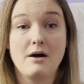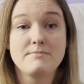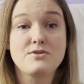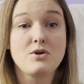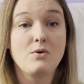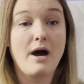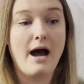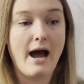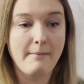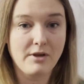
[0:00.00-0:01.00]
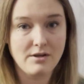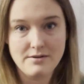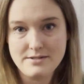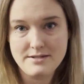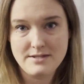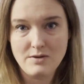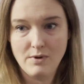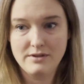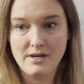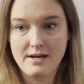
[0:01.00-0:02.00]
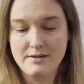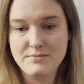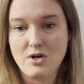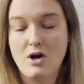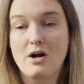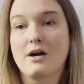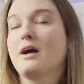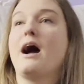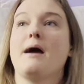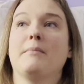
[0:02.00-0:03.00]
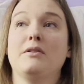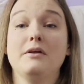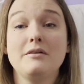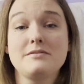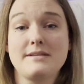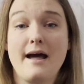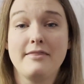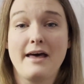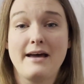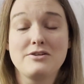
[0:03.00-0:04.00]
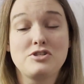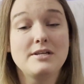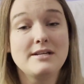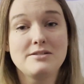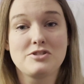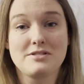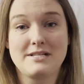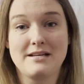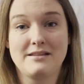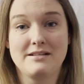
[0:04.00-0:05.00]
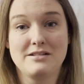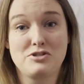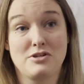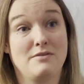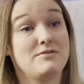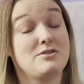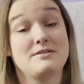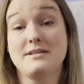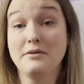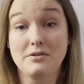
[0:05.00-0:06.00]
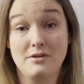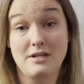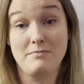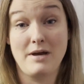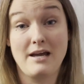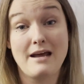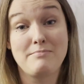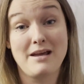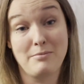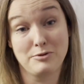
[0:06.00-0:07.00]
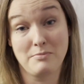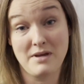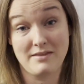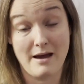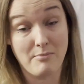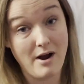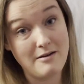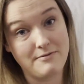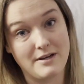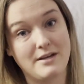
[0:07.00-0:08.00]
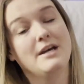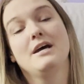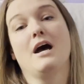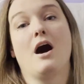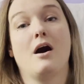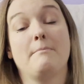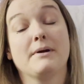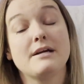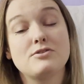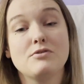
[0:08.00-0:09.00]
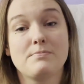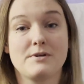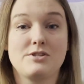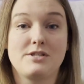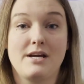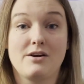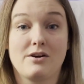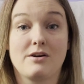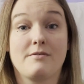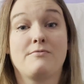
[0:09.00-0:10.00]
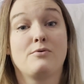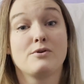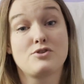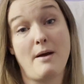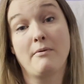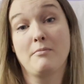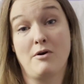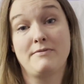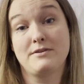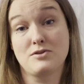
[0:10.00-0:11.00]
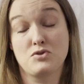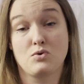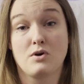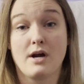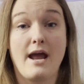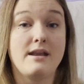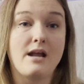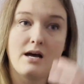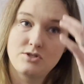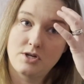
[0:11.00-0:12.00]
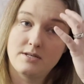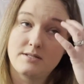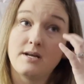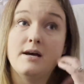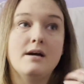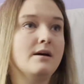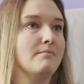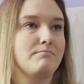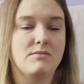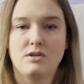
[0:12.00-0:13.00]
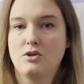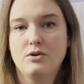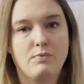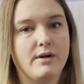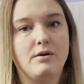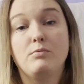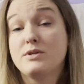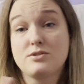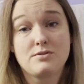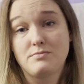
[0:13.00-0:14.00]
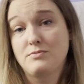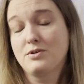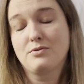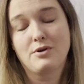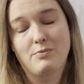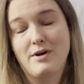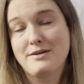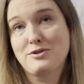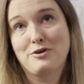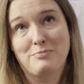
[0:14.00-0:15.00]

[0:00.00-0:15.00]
So I'm curious to see what the items are. I'm a little sad that she didn't just take the initiative to sell it on eBay and be able to make that profit. But I do appreciate her for dropping them off at the store and not just Goodwill, which, you know, Goodwill has a good